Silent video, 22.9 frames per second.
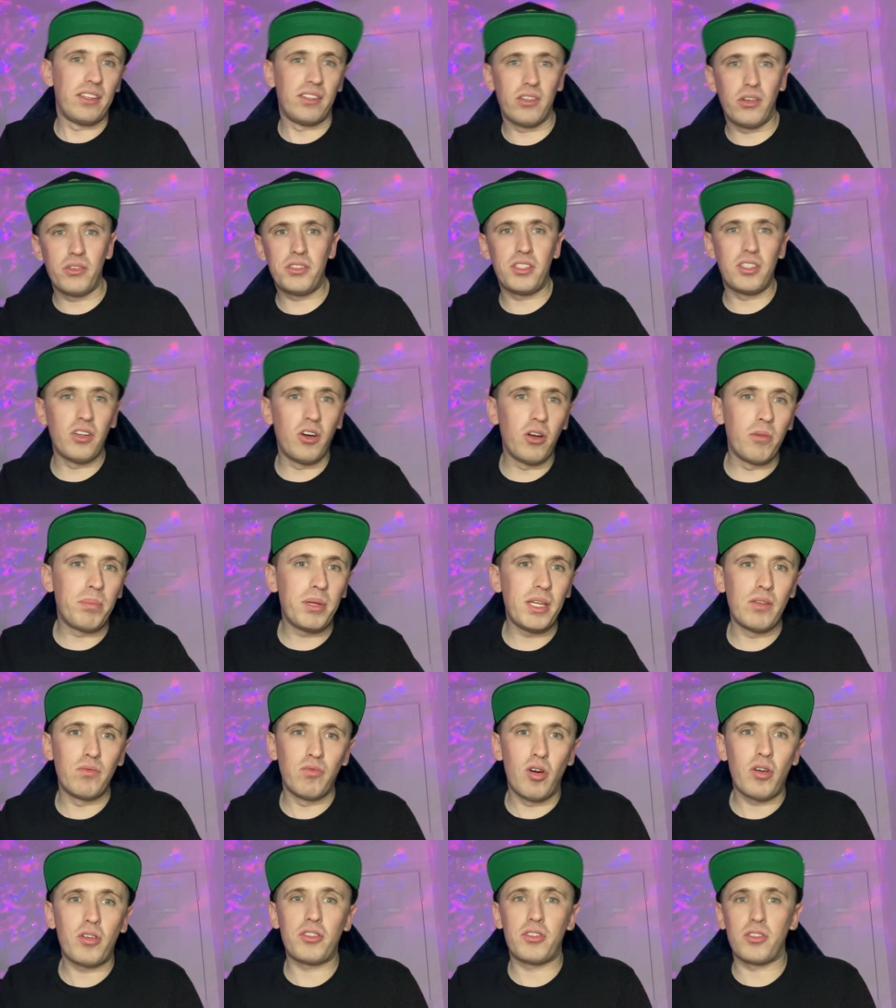
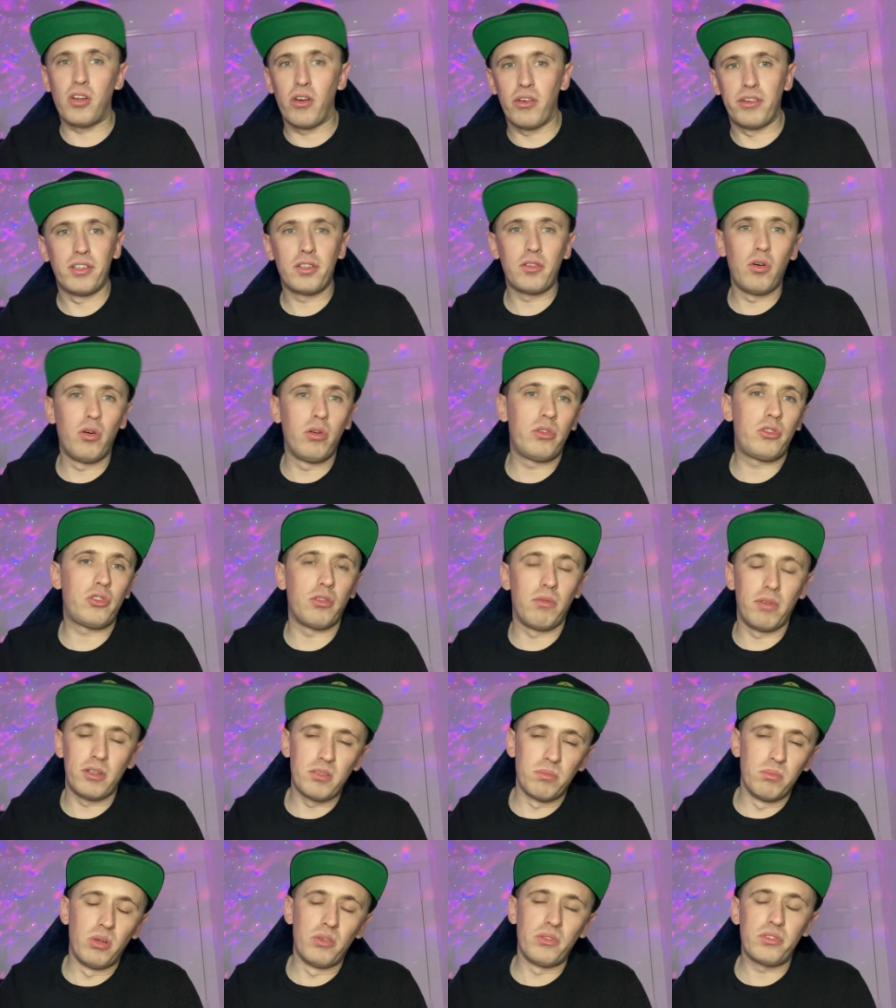99p rockstar in the corner shop
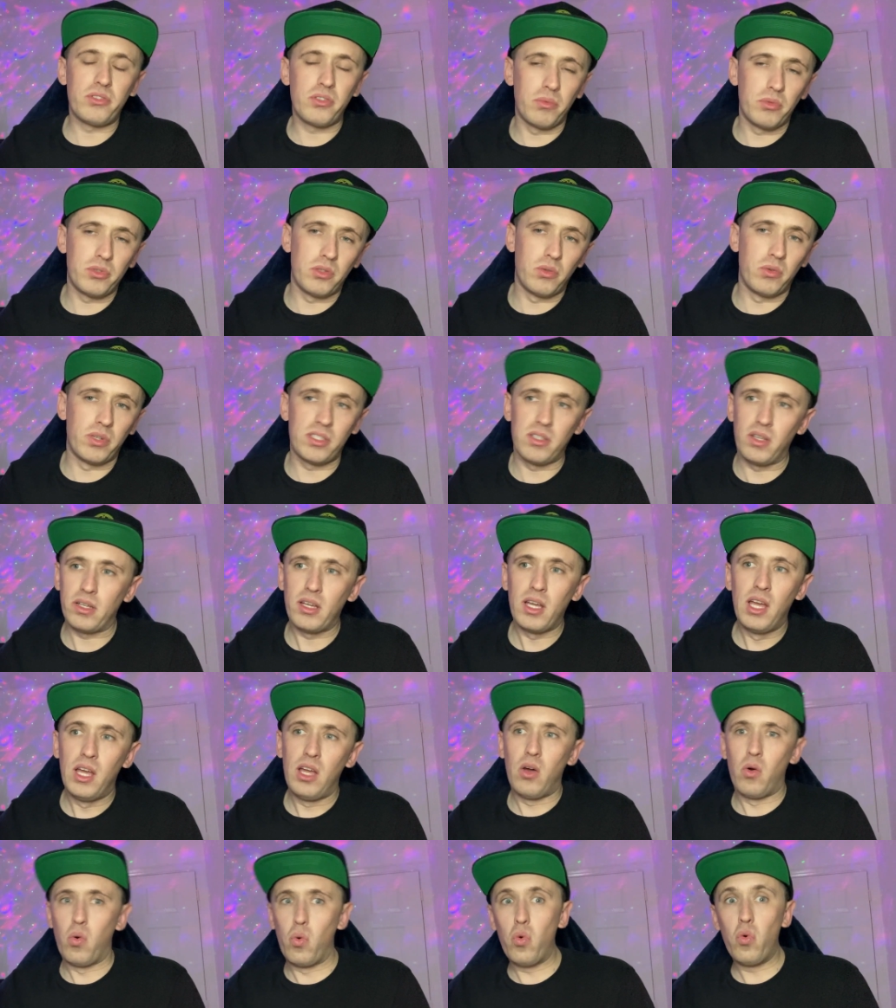whereas monster was always like
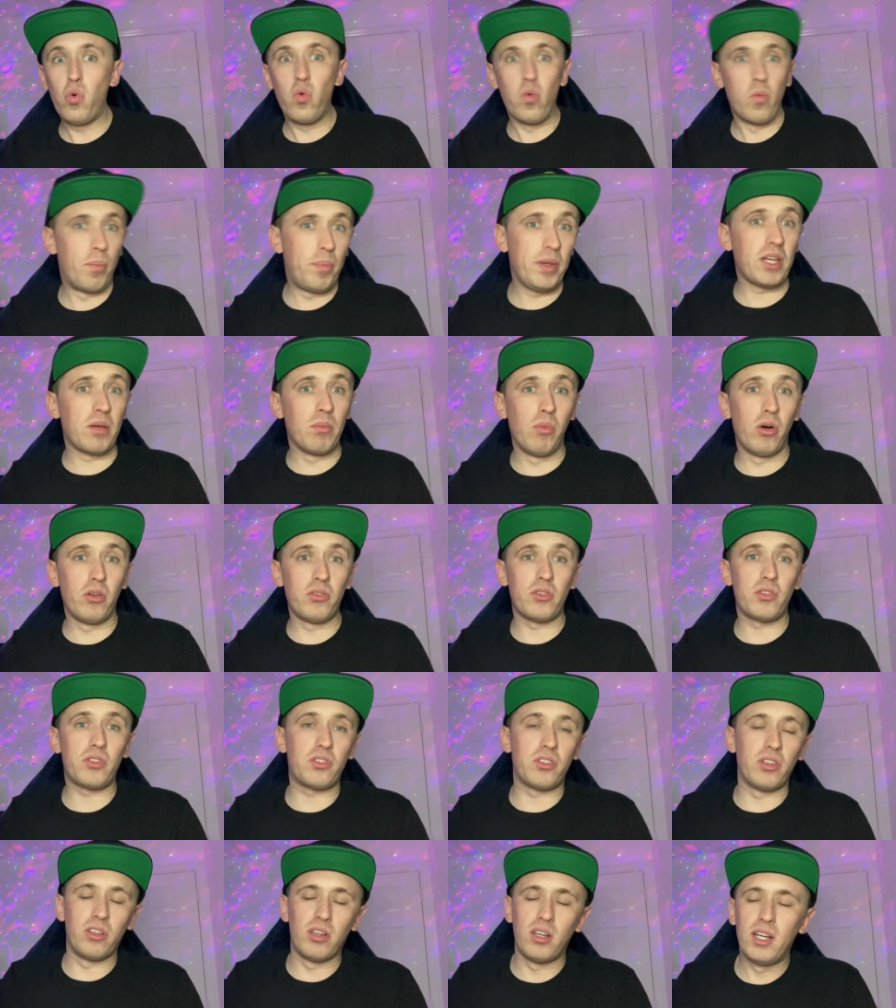ooh big
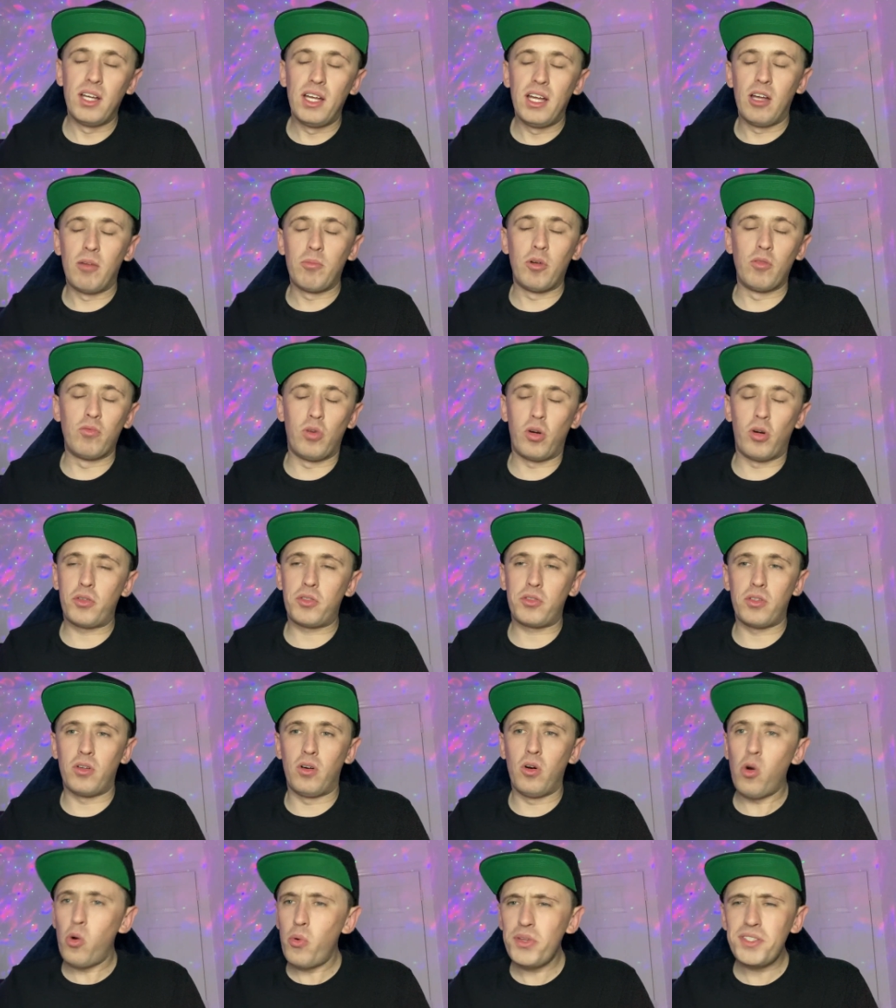monster but rockstar
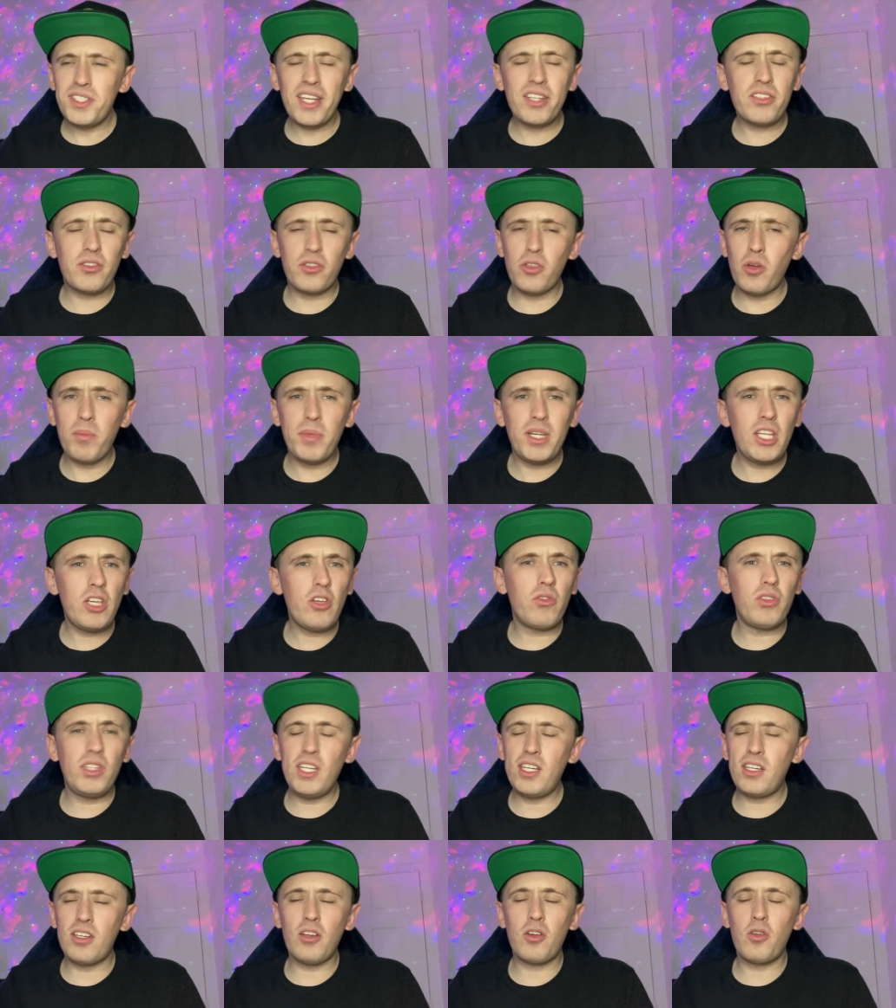always had so many
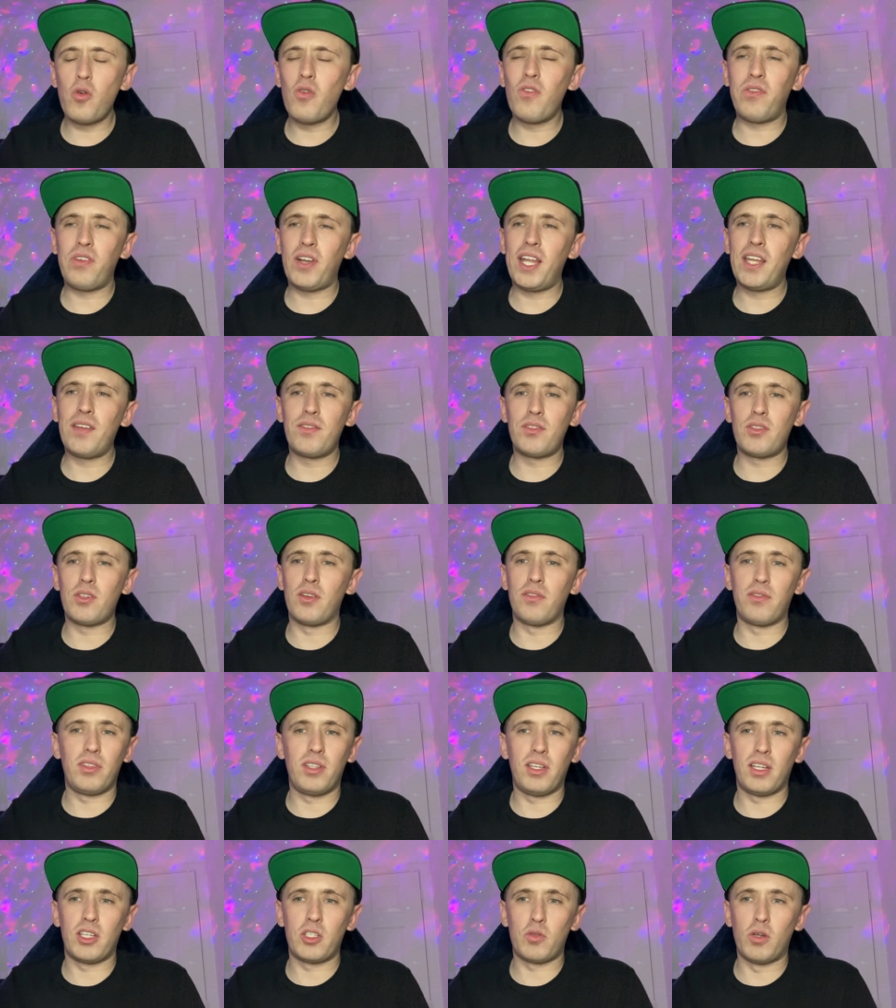unique and cool flavors over
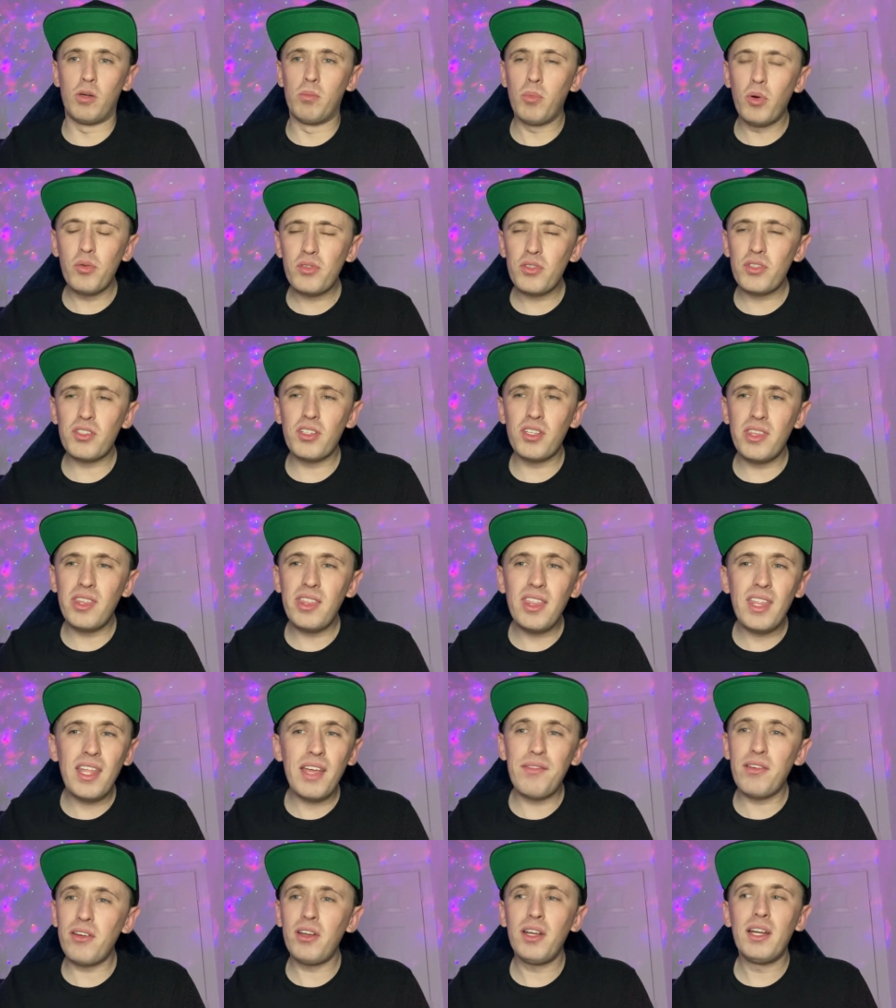the years where monster
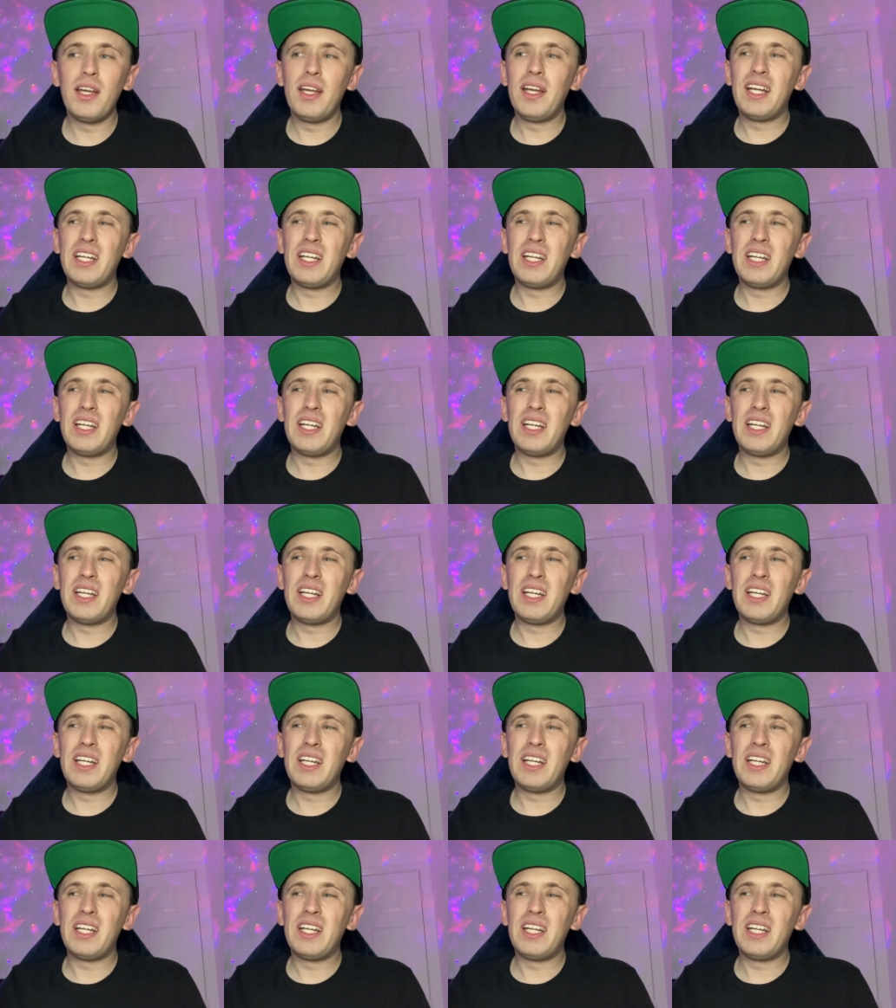never